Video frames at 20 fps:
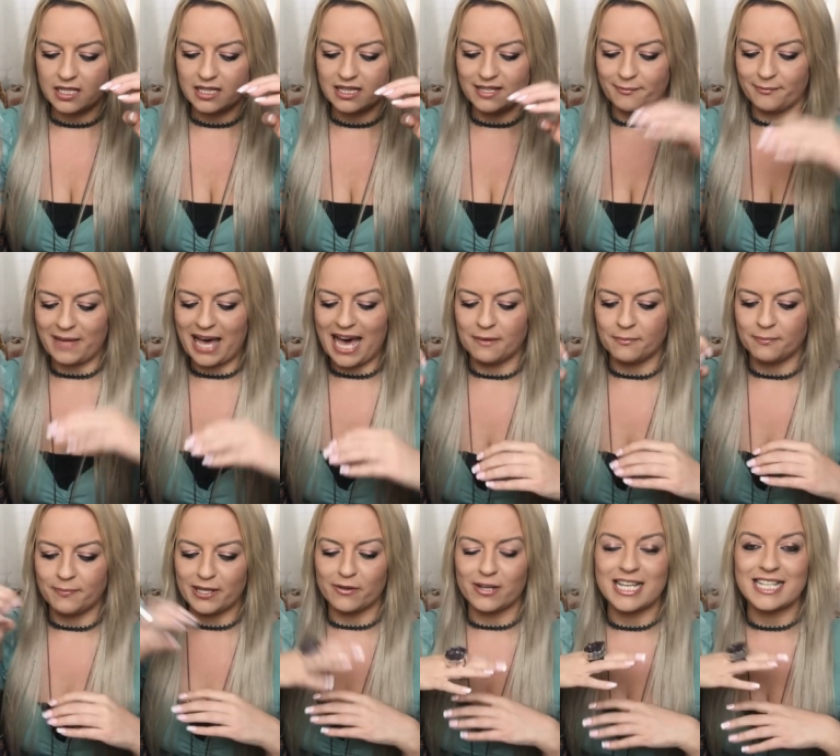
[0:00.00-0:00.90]
the man
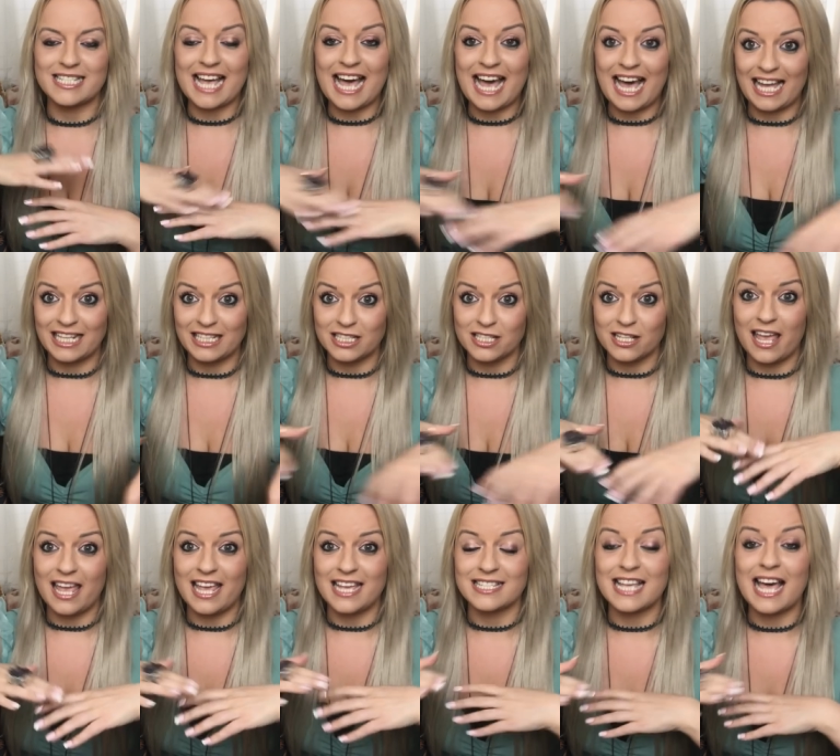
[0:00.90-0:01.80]
built his hand
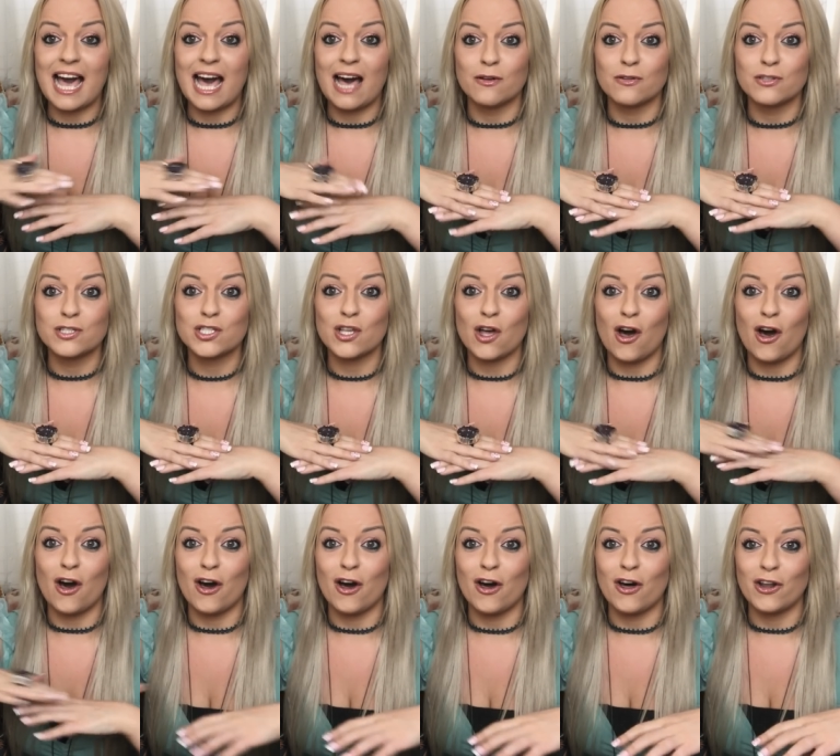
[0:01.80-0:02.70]
his house
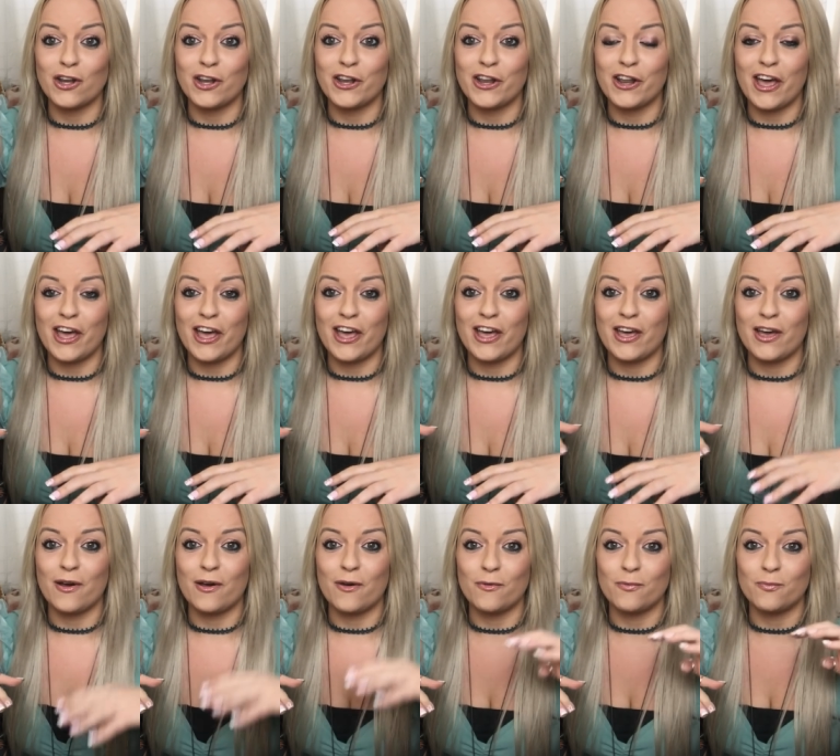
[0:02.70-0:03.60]
on
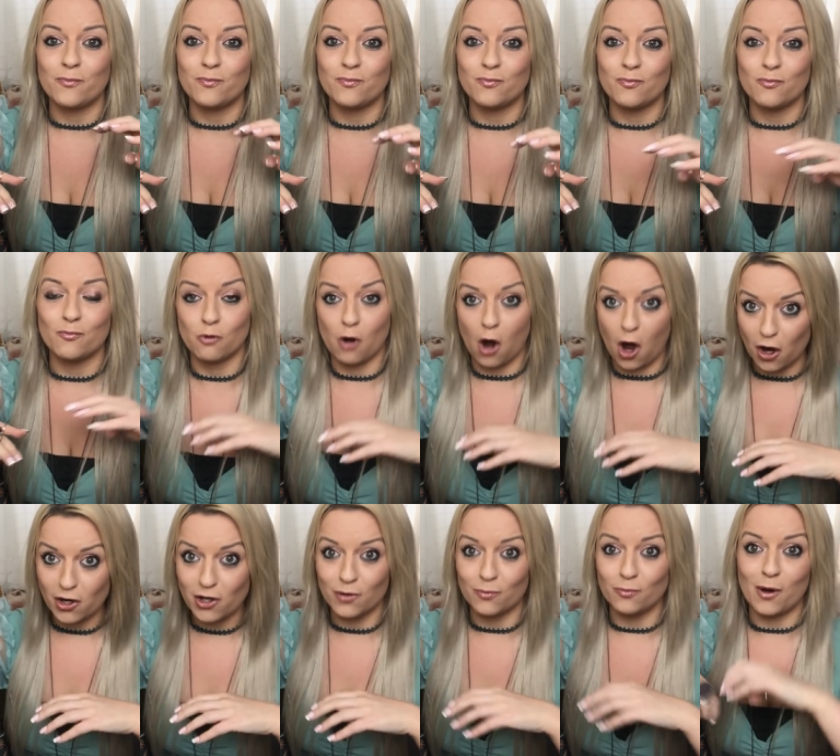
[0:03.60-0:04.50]
uh,
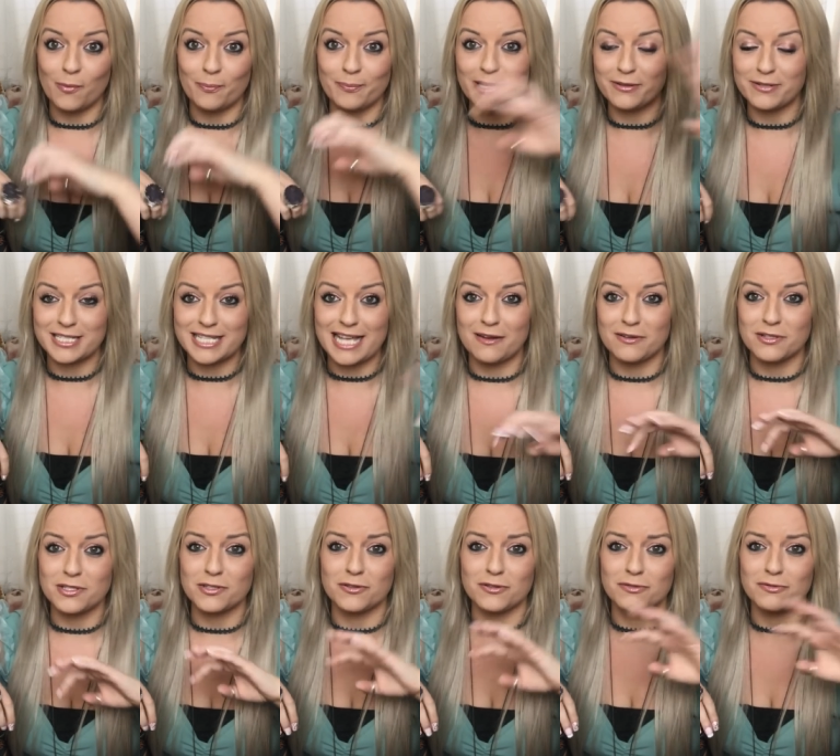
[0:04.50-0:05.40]
rock, and one built his
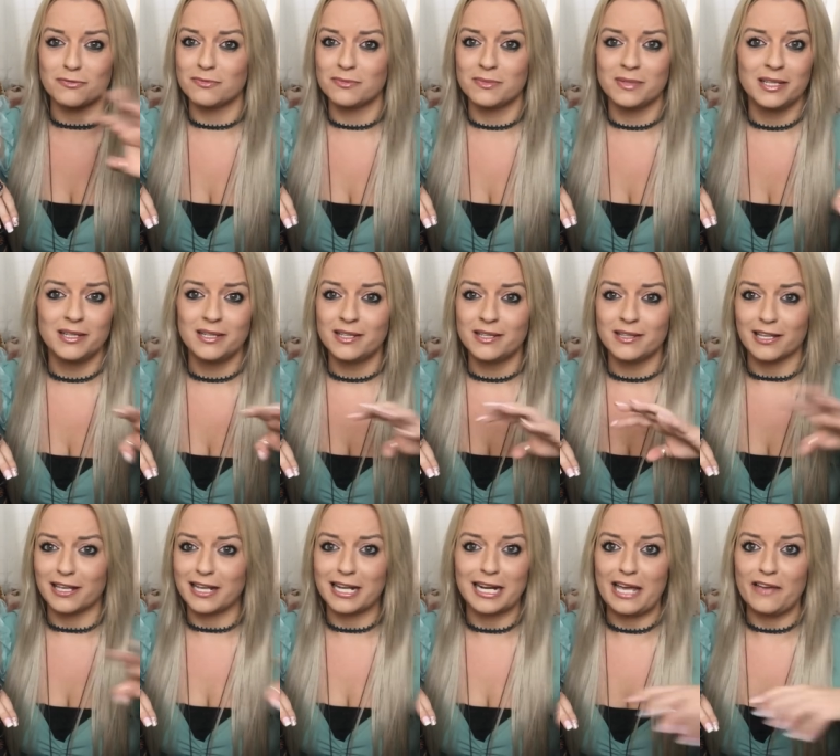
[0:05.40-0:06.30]
house on
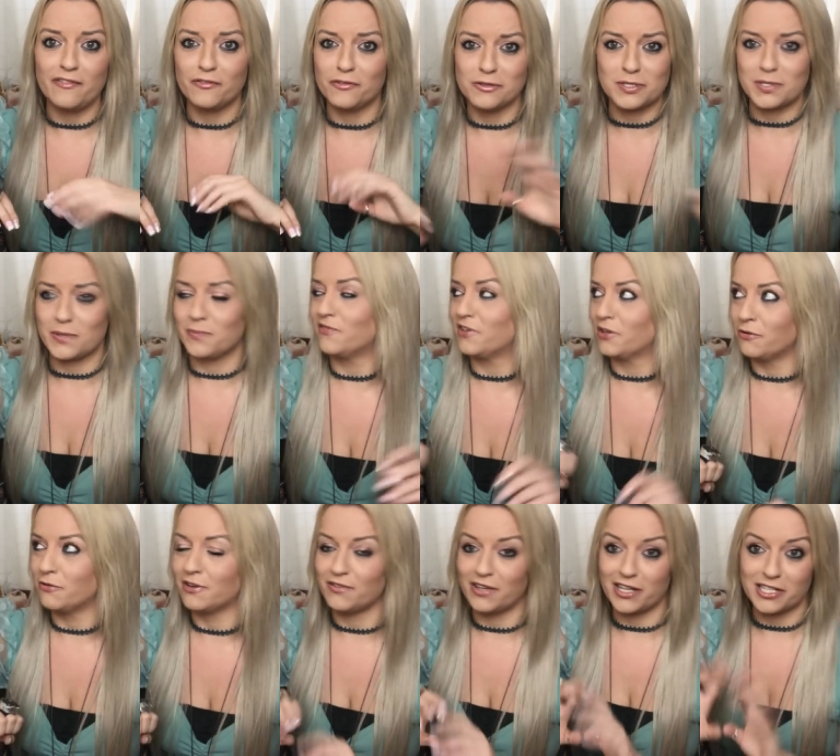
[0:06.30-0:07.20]
the cliff or something
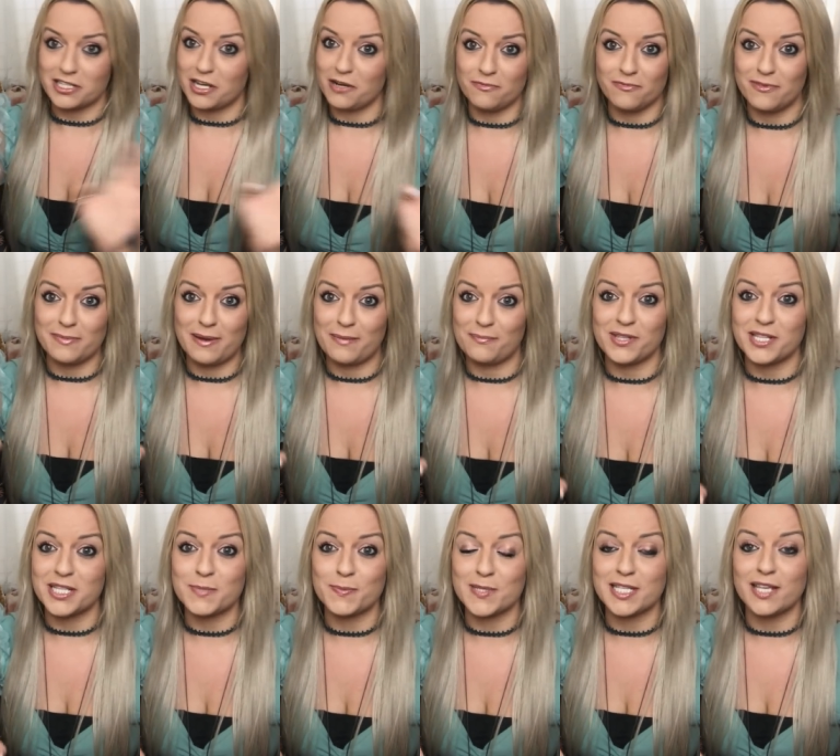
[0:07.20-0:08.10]
or I don't remember
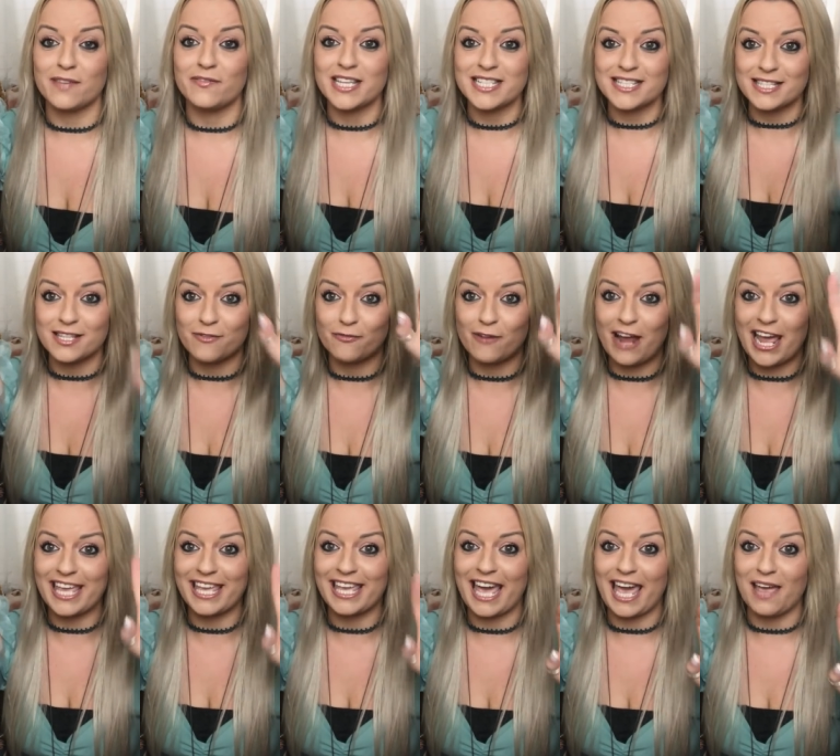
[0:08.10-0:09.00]
the specifics. And the
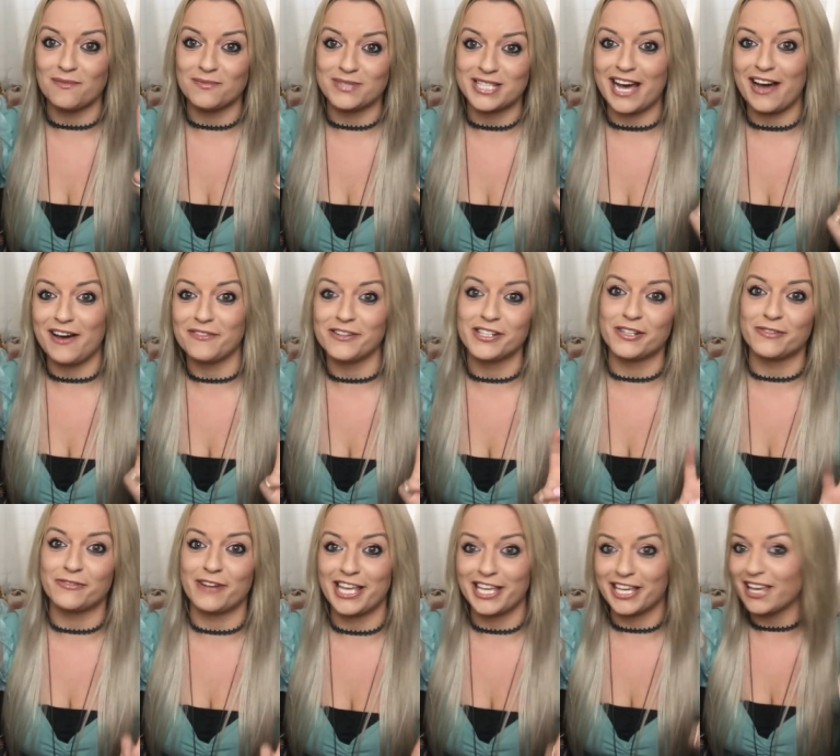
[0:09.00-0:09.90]
rain came down, and
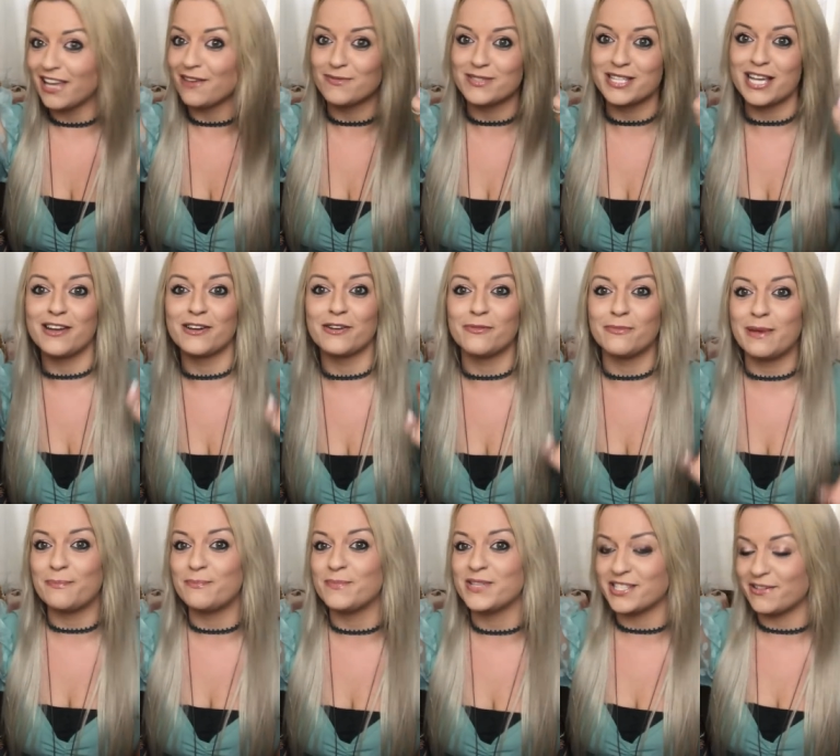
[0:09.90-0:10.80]
the rain came down. I
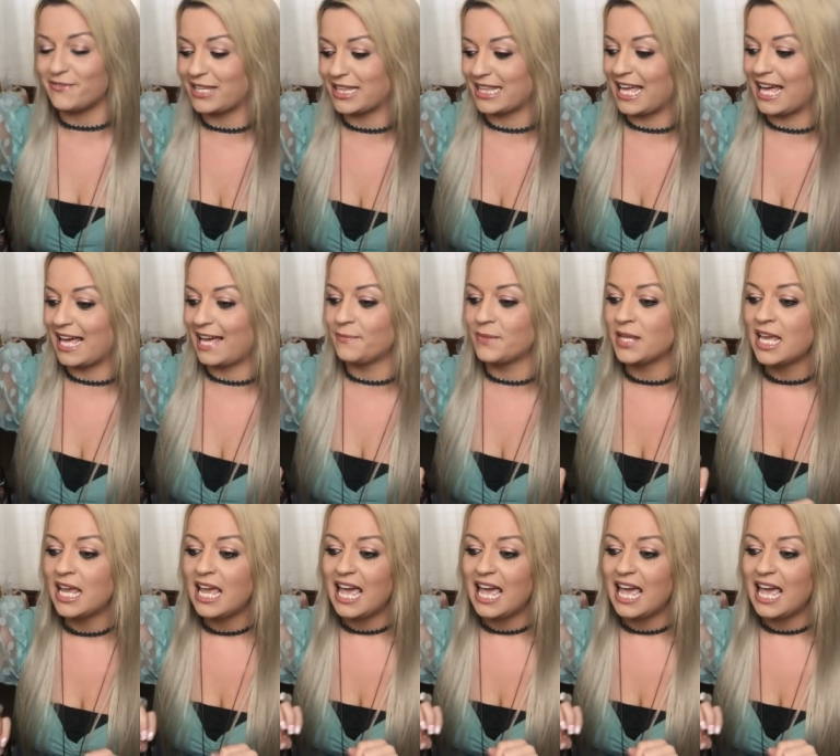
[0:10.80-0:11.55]
remember doing that,